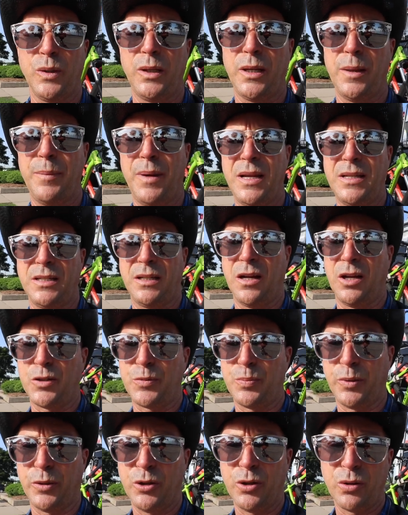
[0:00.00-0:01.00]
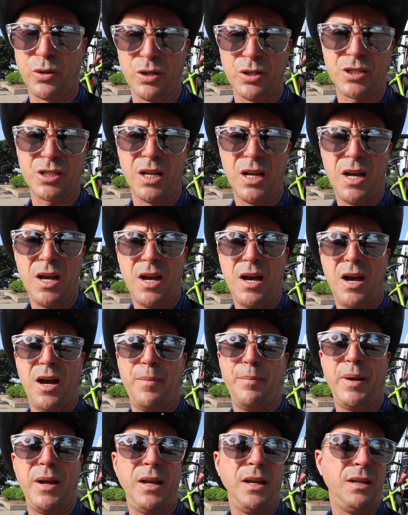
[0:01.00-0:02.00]
really amazing entrepreneurs,
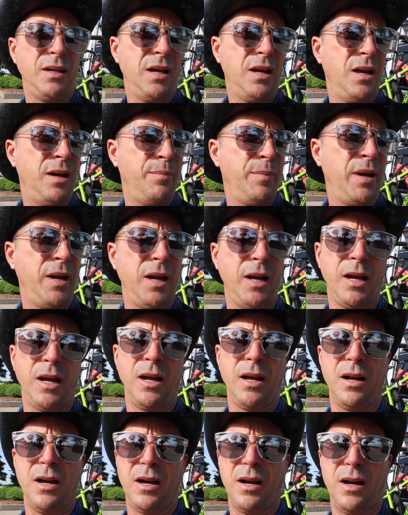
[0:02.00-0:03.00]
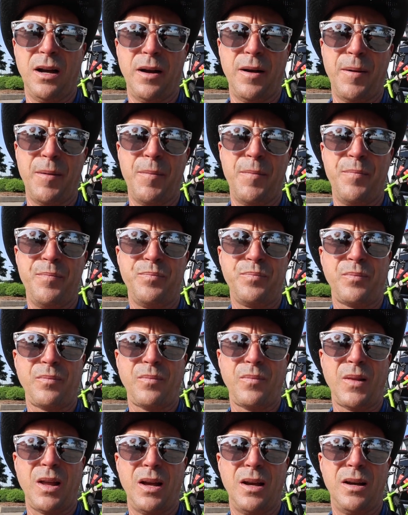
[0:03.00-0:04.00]
meeting
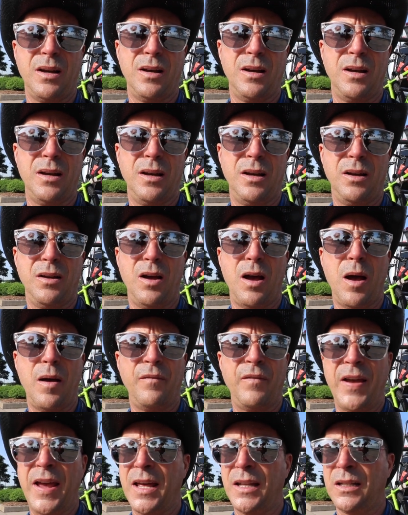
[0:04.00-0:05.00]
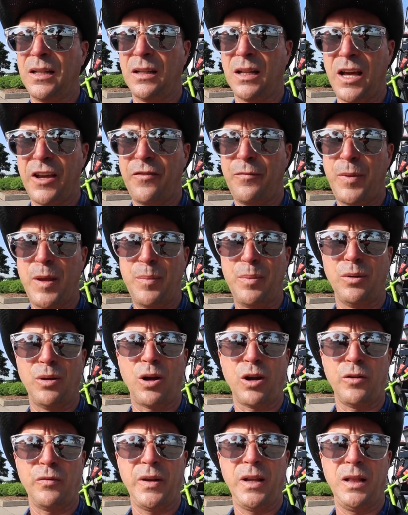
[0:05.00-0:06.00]
van life people,
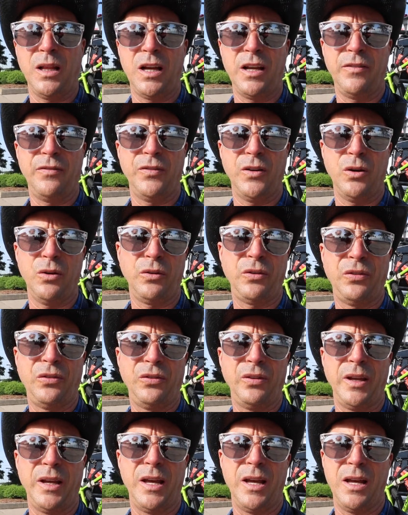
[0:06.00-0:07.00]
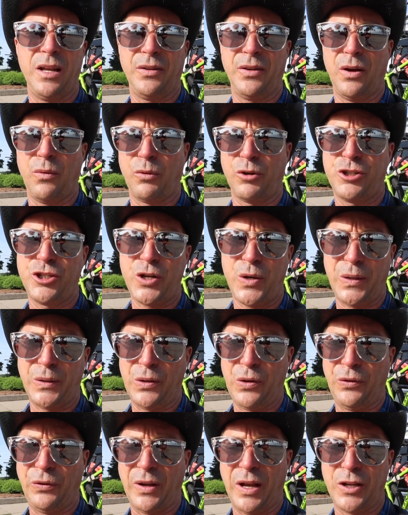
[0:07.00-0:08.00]
RV life folks, and we're sharing
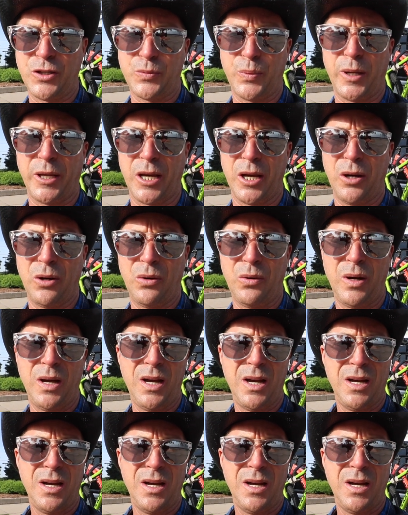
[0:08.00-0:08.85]
those as we go.